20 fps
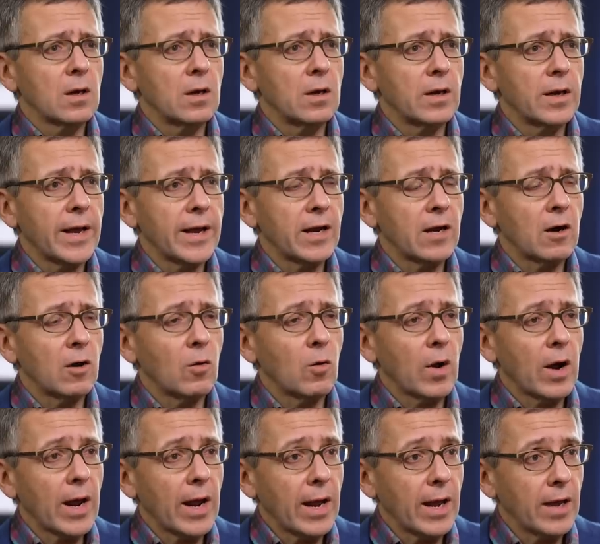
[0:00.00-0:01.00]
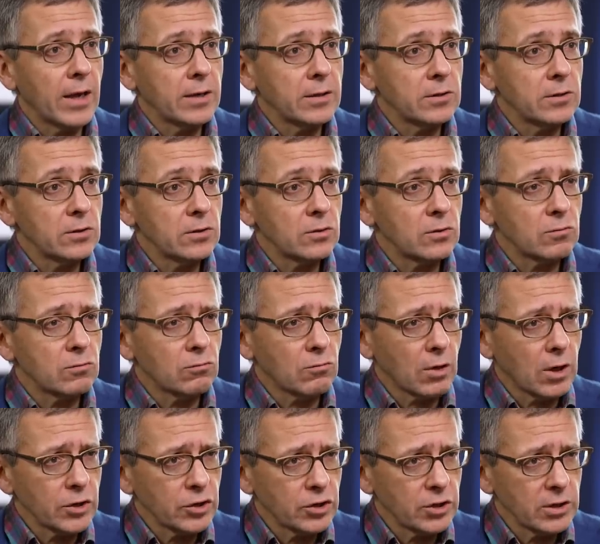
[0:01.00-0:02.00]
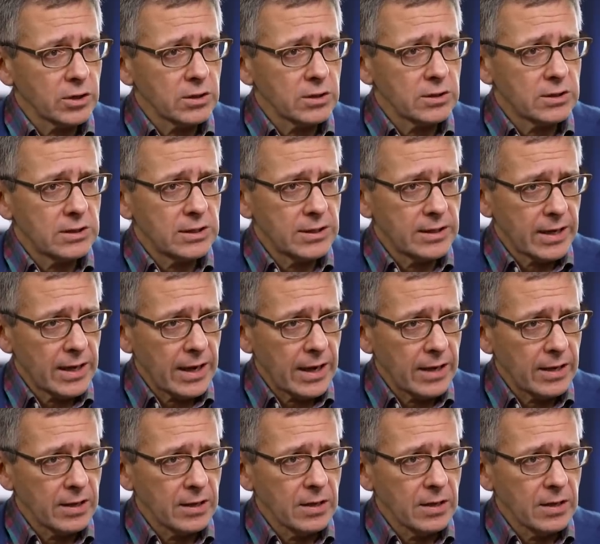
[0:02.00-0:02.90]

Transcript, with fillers: NATO and Russia today,